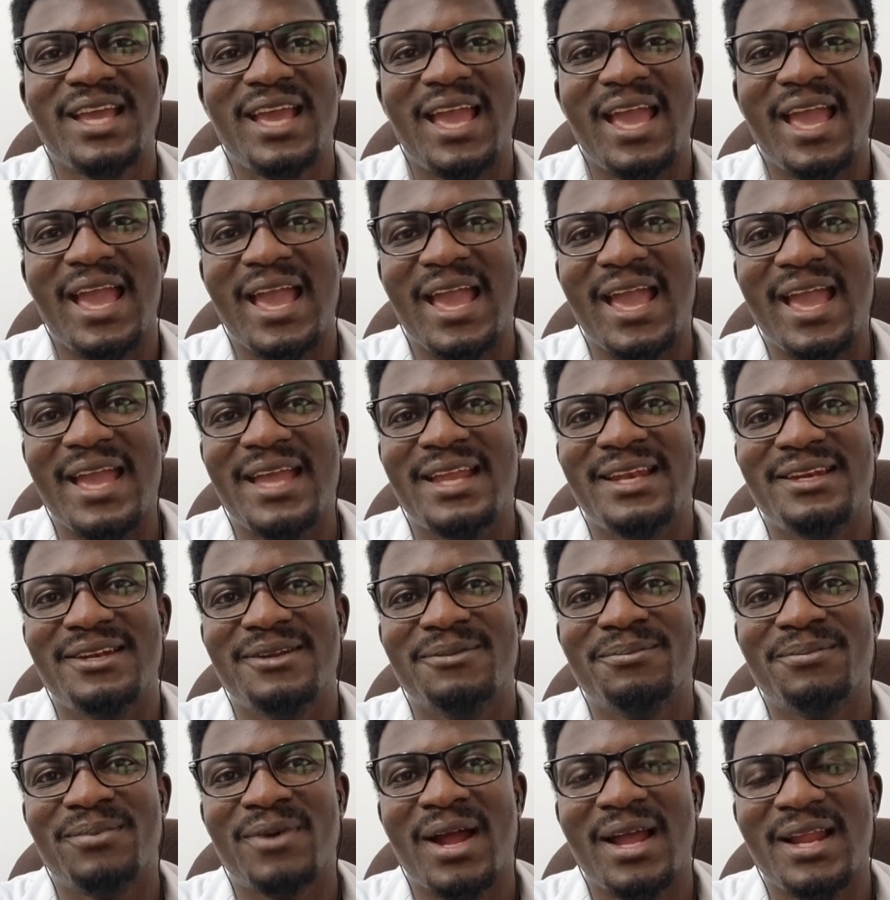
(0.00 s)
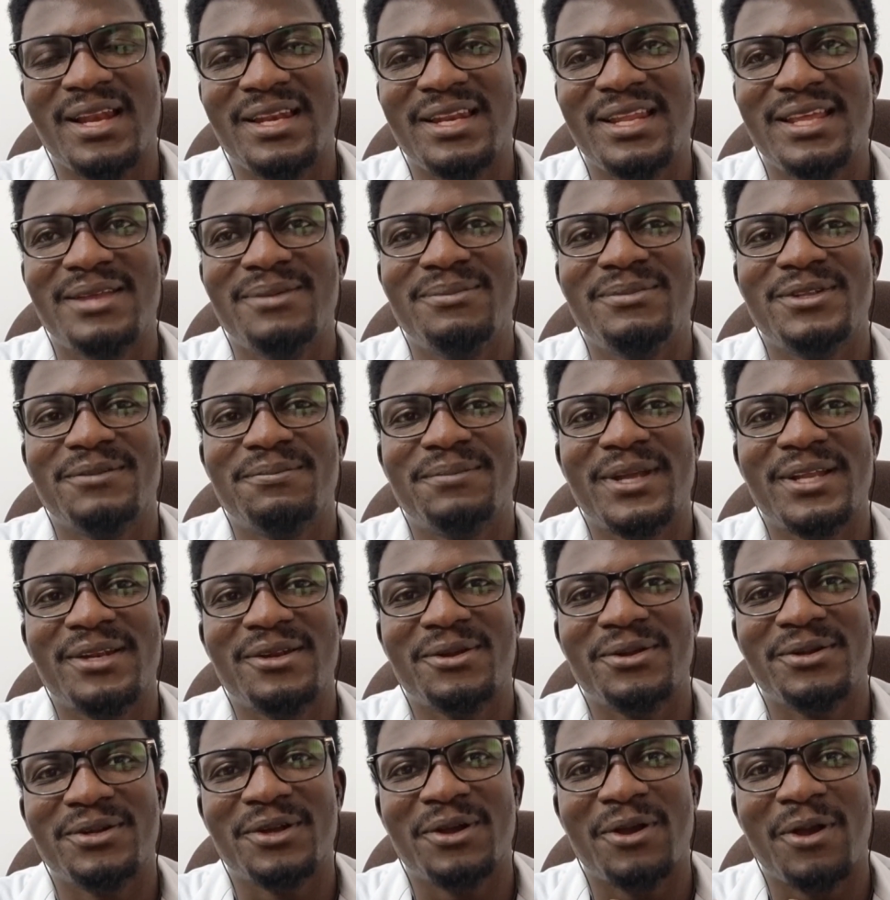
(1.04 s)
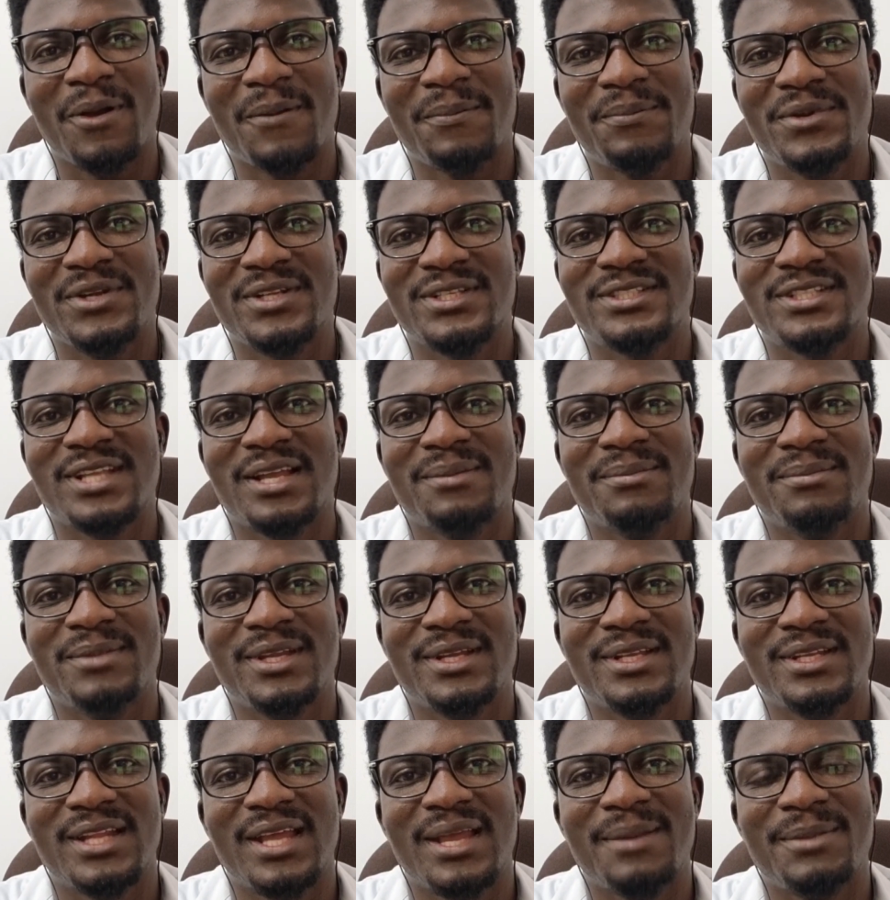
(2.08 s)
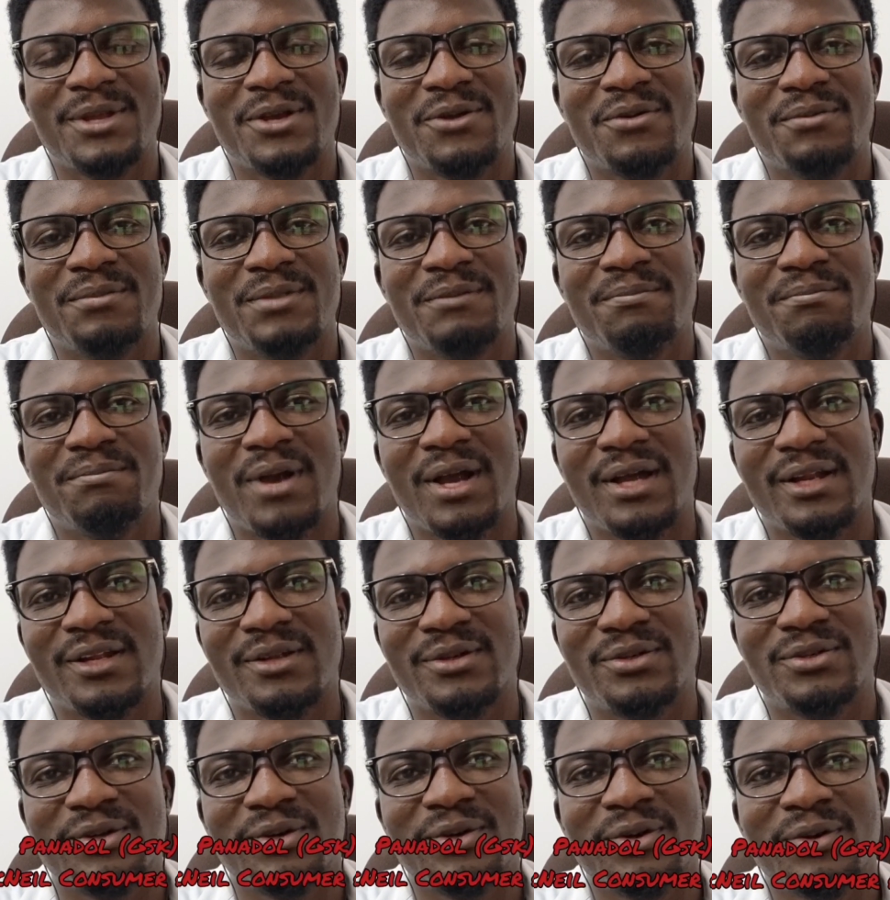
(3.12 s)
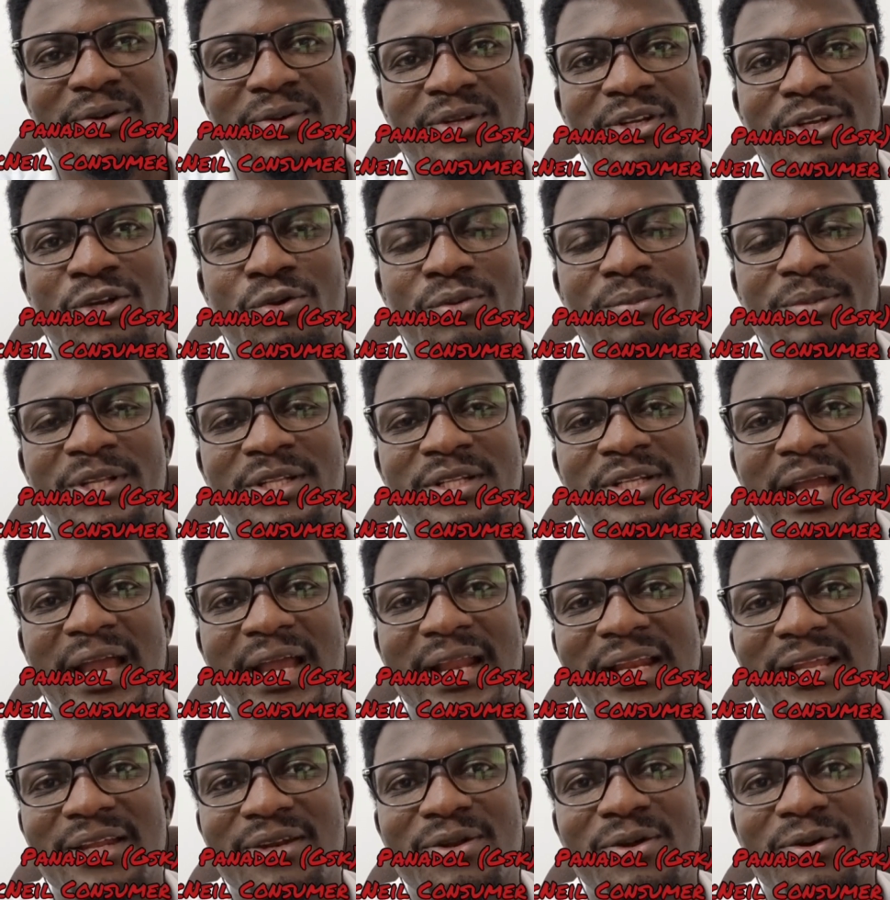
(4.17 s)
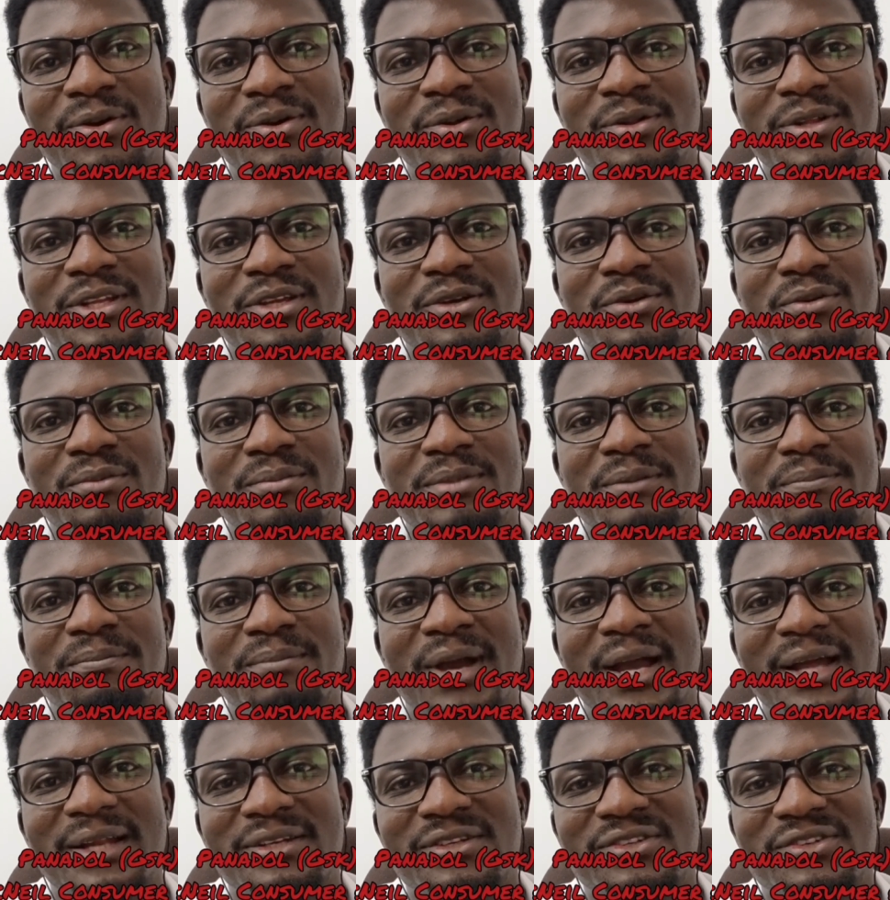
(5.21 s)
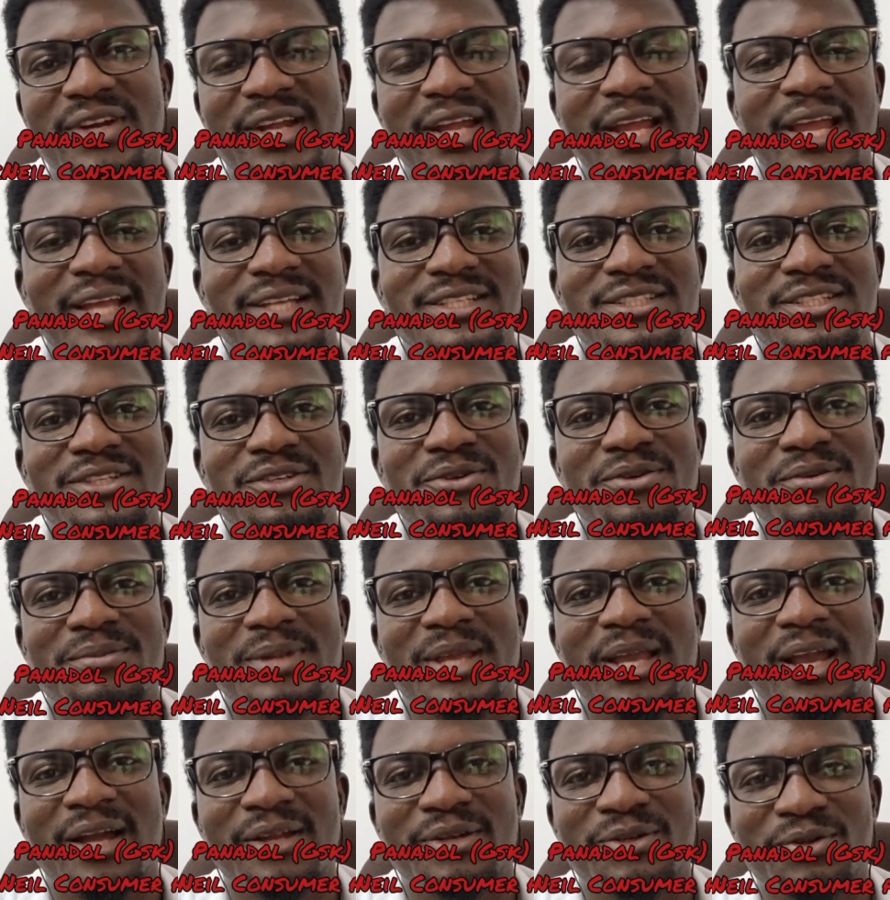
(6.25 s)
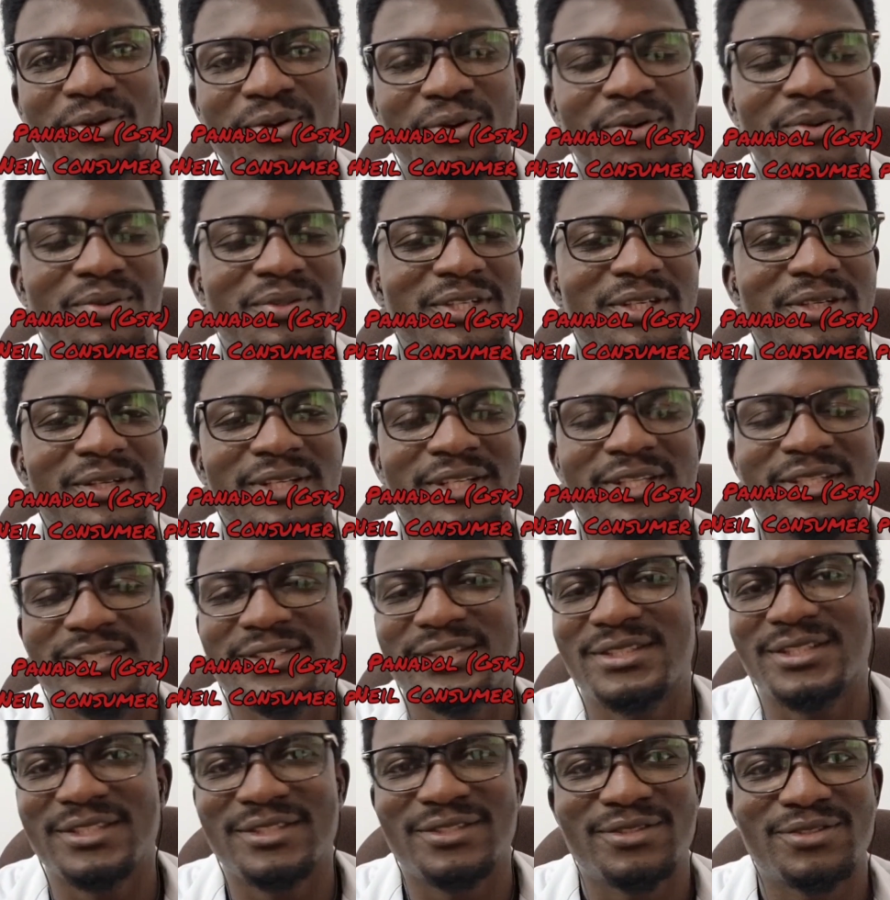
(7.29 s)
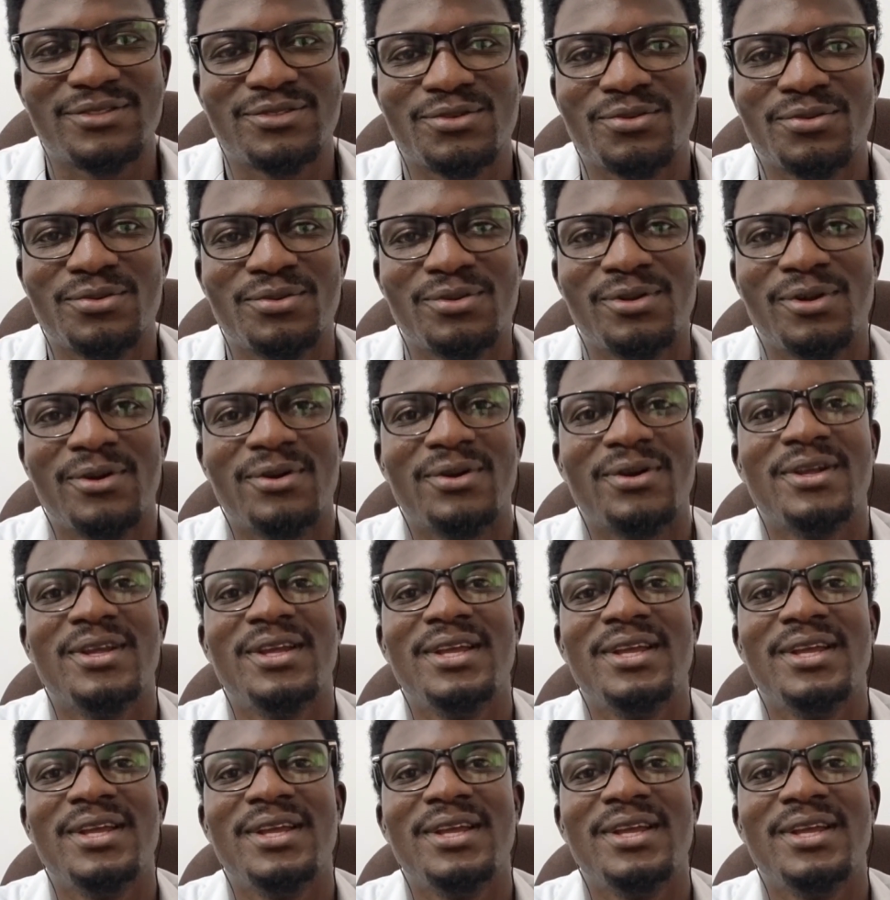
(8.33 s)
And the brand name, depending on the companies that make them, it could be Panadol, it could be Tylenol, it could be Pandrex, it could be Adol. The list is so long.